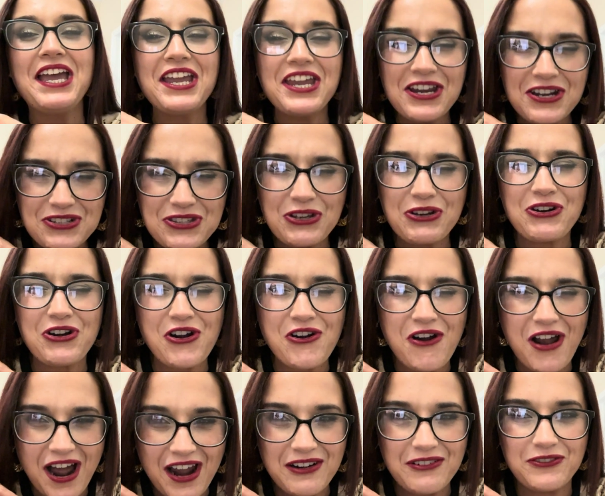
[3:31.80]
here's a
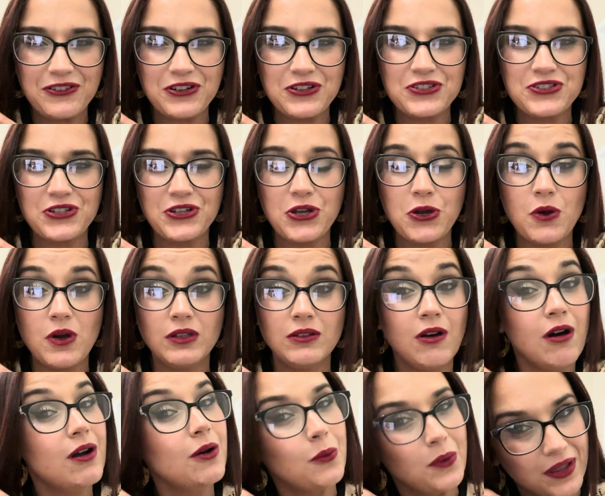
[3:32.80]
Quran verse to go
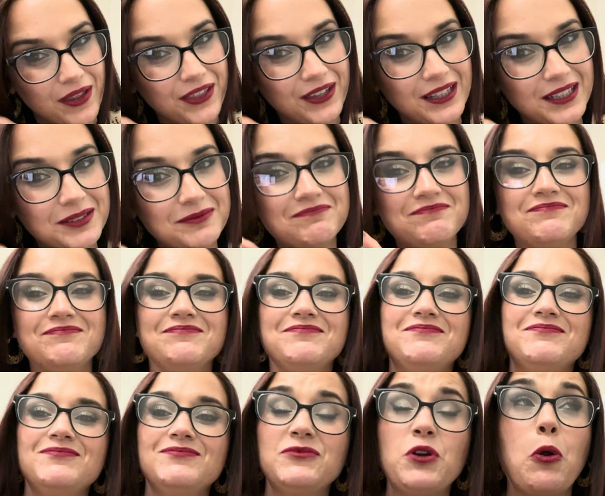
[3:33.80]
along with it.
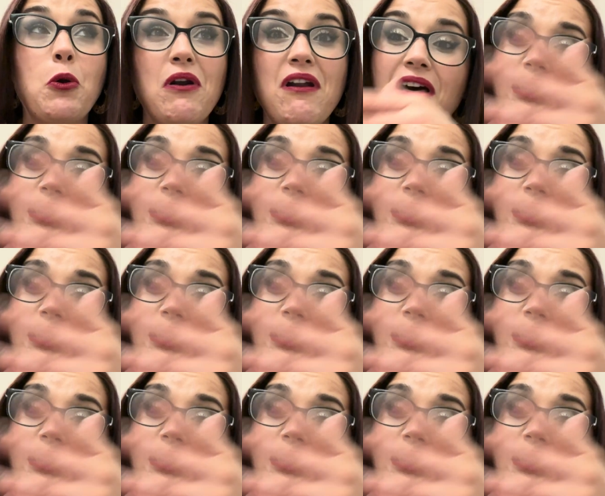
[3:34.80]
Or